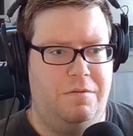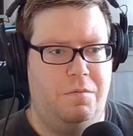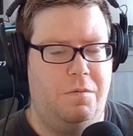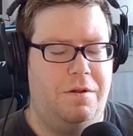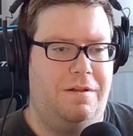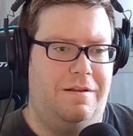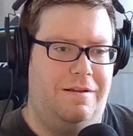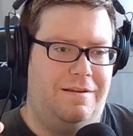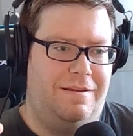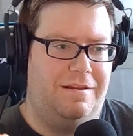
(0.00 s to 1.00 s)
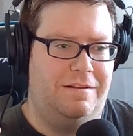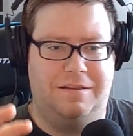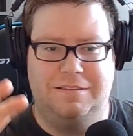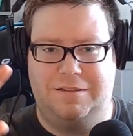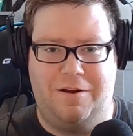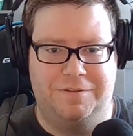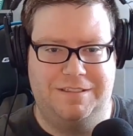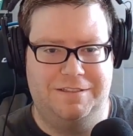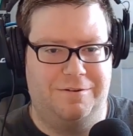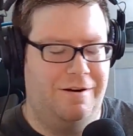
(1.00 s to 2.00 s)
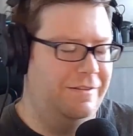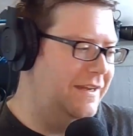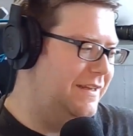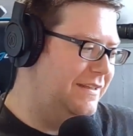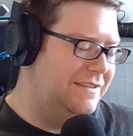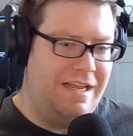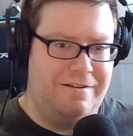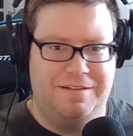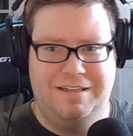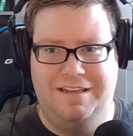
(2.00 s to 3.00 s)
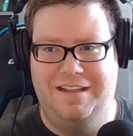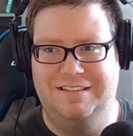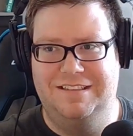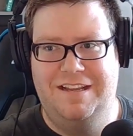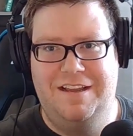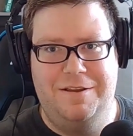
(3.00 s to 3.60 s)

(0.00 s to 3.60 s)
well, because conversation around like safety and,